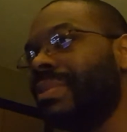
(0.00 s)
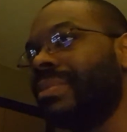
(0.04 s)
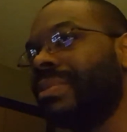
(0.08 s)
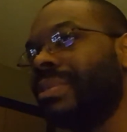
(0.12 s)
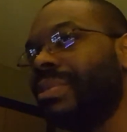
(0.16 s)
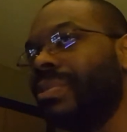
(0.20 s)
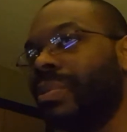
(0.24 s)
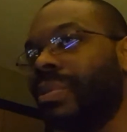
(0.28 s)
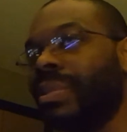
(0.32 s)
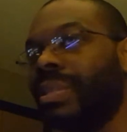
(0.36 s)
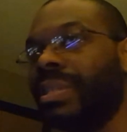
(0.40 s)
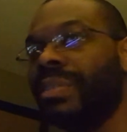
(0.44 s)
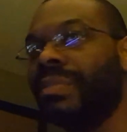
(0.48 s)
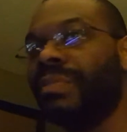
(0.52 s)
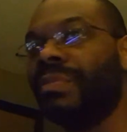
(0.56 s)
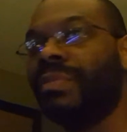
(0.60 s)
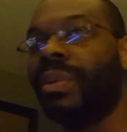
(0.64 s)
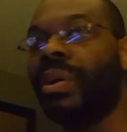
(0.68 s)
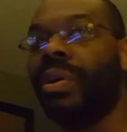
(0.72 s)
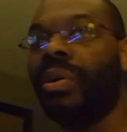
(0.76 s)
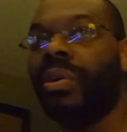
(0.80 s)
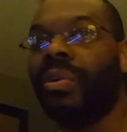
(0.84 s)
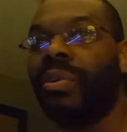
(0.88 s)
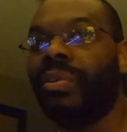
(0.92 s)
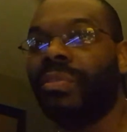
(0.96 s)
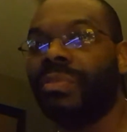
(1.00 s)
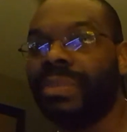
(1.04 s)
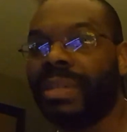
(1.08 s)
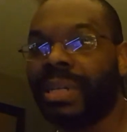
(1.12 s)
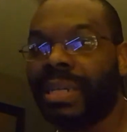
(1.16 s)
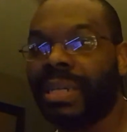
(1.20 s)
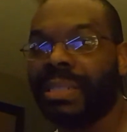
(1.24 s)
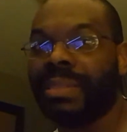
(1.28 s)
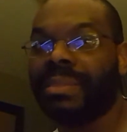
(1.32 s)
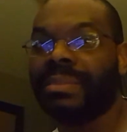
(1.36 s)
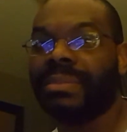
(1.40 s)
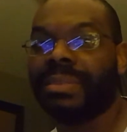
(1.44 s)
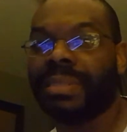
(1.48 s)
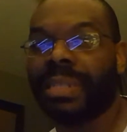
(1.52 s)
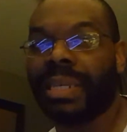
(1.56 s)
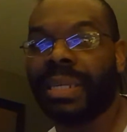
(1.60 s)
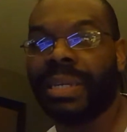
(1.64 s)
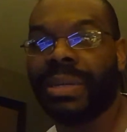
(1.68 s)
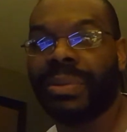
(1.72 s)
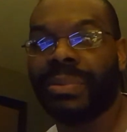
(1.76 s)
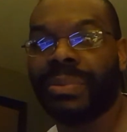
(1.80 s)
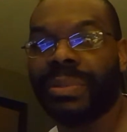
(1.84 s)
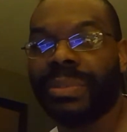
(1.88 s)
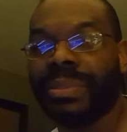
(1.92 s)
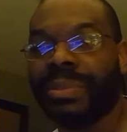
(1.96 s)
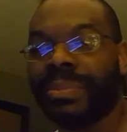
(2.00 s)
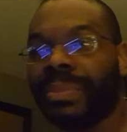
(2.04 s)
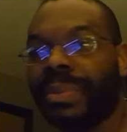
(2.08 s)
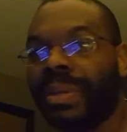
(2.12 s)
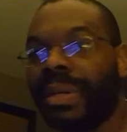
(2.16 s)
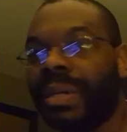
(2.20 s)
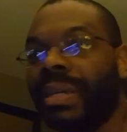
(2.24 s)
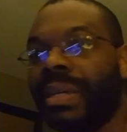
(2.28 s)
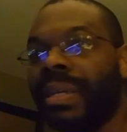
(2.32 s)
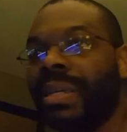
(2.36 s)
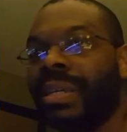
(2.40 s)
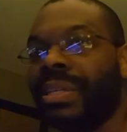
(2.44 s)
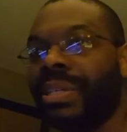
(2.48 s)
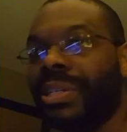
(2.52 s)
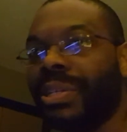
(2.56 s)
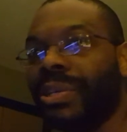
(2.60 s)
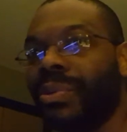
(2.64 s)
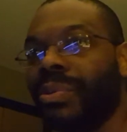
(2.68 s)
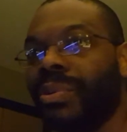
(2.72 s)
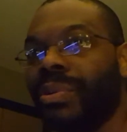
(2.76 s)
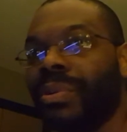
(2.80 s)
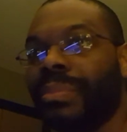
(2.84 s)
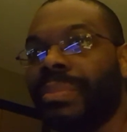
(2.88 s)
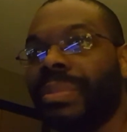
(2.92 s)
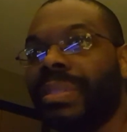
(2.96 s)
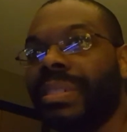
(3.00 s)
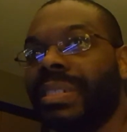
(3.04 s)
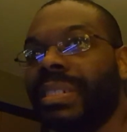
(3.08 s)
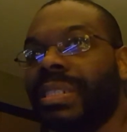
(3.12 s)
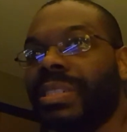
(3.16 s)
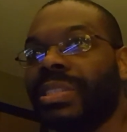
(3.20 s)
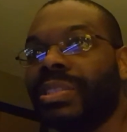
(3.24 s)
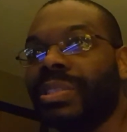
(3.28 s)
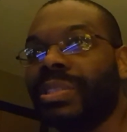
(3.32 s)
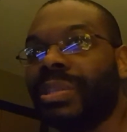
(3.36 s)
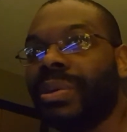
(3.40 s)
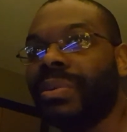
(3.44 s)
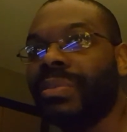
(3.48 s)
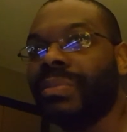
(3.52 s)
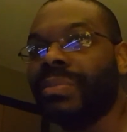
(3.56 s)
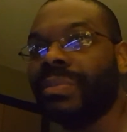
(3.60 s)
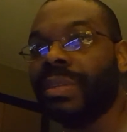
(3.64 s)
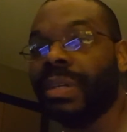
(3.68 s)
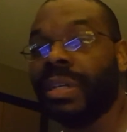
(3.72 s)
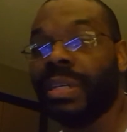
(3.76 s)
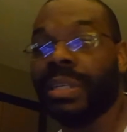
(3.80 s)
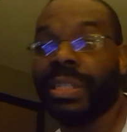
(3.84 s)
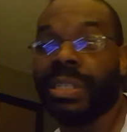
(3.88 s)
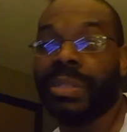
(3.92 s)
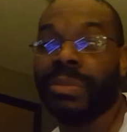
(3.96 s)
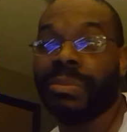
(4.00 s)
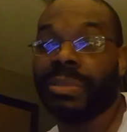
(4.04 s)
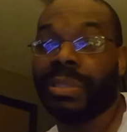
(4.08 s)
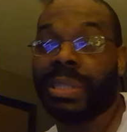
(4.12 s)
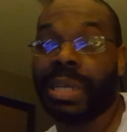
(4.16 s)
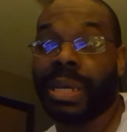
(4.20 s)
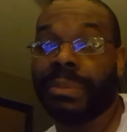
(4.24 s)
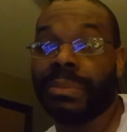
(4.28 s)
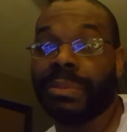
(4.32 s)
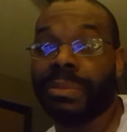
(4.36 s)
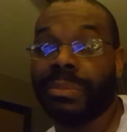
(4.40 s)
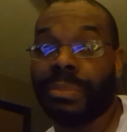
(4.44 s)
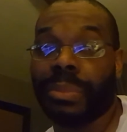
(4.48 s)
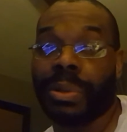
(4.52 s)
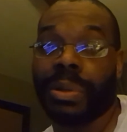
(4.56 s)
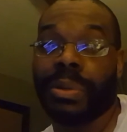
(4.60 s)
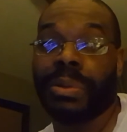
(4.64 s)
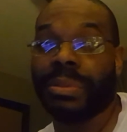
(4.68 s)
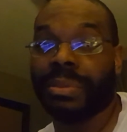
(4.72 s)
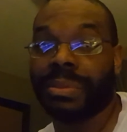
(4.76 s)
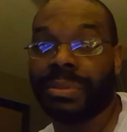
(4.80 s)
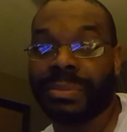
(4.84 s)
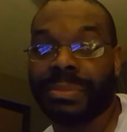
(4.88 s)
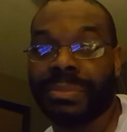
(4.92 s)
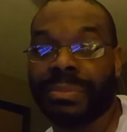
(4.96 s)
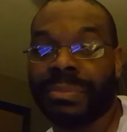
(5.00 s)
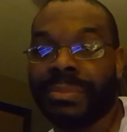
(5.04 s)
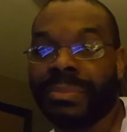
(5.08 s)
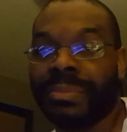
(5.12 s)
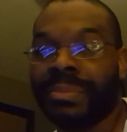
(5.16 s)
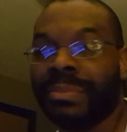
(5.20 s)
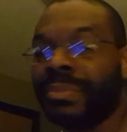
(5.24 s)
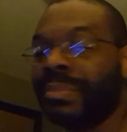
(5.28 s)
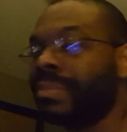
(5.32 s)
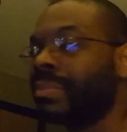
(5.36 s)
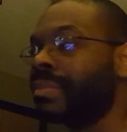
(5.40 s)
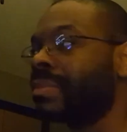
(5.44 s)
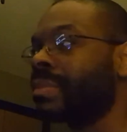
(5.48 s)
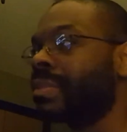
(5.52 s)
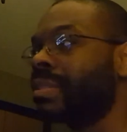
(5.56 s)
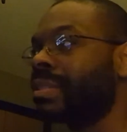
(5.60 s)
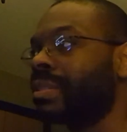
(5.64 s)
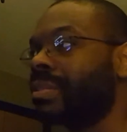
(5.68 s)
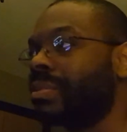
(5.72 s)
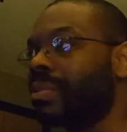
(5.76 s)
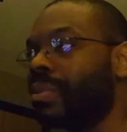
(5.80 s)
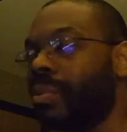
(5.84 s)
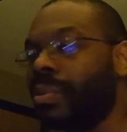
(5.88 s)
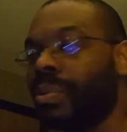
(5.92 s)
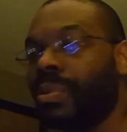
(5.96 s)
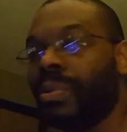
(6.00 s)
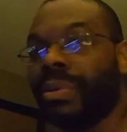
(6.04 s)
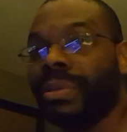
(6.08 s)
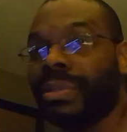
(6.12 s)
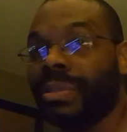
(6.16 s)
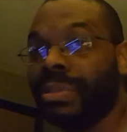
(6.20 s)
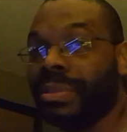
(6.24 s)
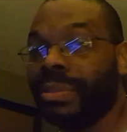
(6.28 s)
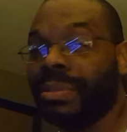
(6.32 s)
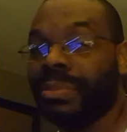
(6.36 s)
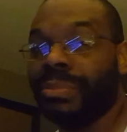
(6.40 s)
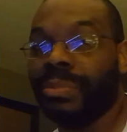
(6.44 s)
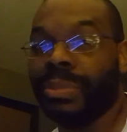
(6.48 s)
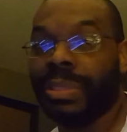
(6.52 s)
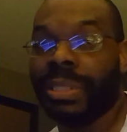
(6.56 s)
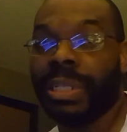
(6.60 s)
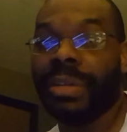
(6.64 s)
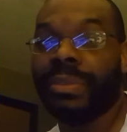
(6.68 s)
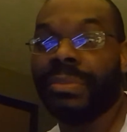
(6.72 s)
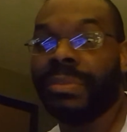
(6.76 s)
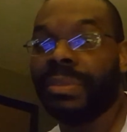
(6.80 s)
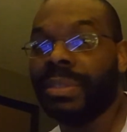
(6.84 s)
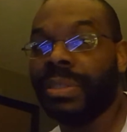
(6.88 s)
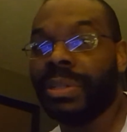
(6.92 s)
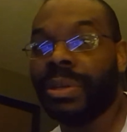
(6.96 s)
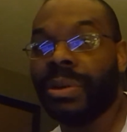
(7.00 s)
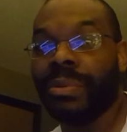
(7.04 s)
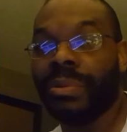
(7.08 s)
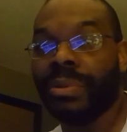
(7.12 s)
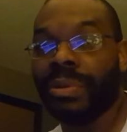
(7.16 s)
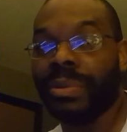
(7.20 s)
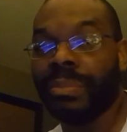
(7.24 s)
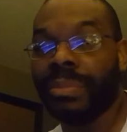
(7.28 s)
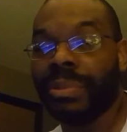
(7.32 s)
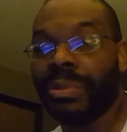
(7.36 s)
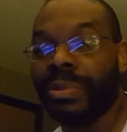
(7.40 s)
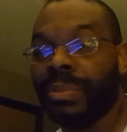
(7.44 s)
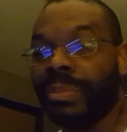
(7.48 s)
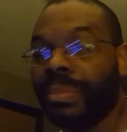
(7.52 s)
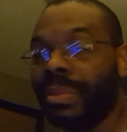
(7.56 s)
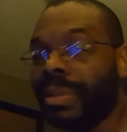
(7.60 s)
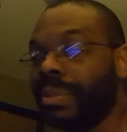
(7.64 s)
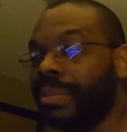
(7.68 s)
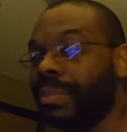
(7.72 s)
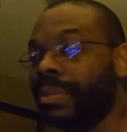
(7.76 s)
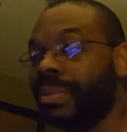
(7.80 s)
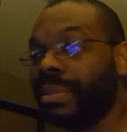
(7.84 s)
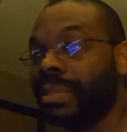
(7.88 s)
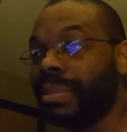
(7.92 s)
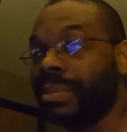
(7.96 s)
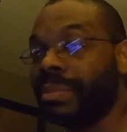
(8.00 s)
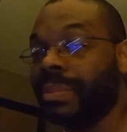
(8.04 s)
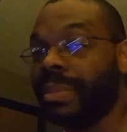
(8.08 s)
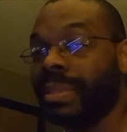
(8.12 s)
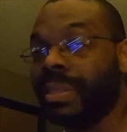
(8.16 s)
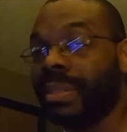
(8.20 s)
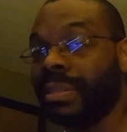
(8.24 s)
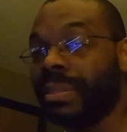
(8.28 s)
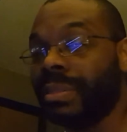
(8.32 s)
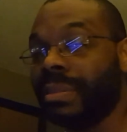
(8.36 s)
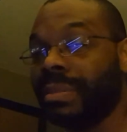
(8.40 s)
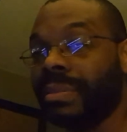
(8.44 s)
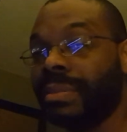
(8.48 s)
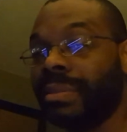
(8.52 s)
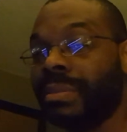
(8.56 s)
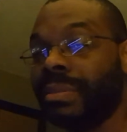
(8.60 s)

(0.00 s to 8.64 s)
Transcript: You want to evolve, not stay in one spot. You don't want to be just known for, hey, he was Captain America. Or you definitely don't want to be remembered as being